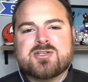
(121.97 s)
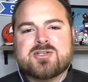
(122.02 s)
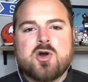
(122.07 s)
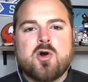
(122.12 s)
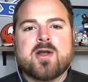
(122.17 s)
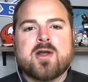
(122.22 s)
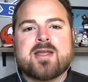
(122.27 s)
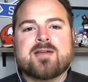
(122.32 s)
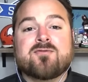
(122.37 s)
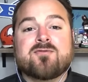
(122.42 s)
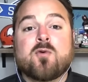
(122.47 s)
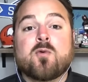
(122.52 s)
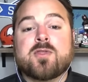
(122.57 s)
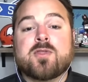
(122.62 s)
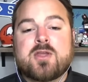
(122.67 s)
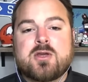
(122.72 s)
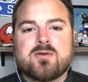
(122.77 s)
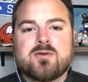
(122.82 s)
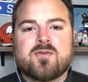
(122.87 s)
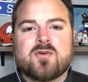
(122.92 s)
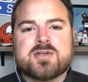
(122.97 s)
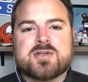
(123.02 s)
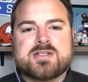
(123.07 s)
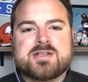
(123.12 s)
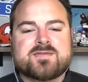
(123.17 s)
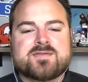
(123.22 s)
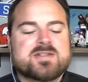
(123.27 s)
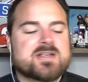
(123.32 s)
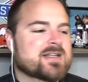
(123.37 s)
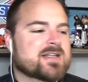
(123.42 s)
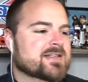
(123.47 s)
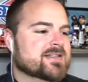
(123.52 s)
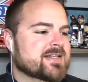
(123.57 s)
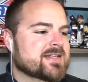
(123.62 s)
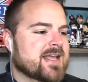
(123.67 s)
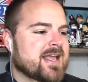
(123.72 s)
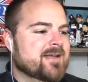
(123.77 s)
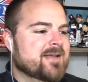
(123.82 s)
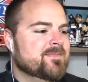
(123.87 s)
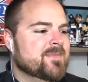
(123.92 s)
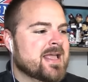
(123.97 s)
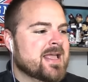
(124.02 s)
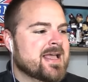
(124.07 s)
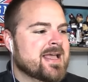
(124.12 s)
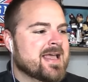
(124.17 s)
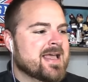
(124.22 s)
target for the University of Tennessee.